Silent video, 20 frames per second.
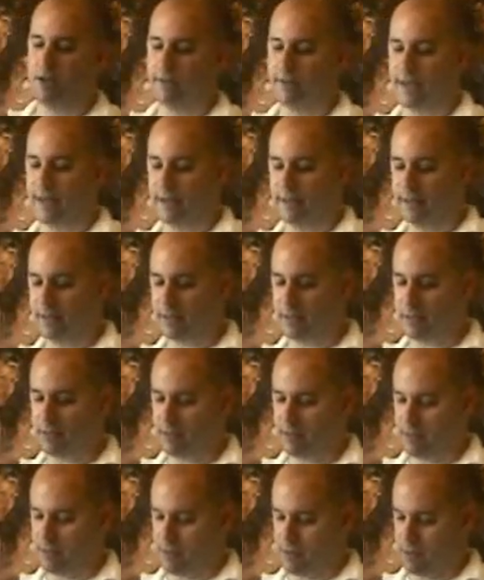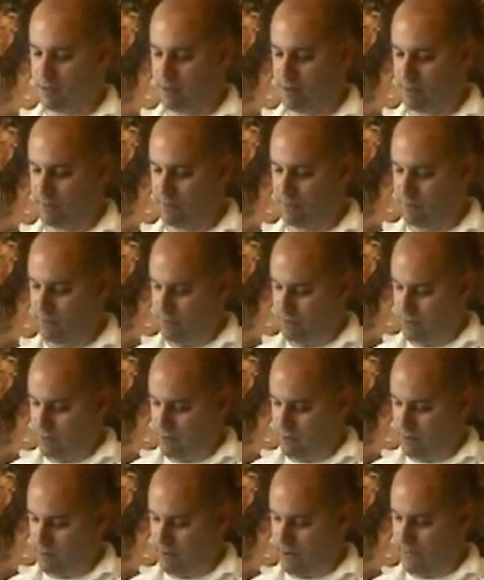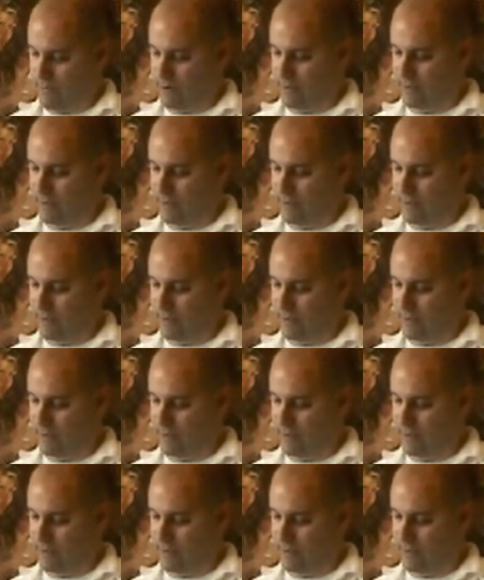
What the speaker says: Not in this. Not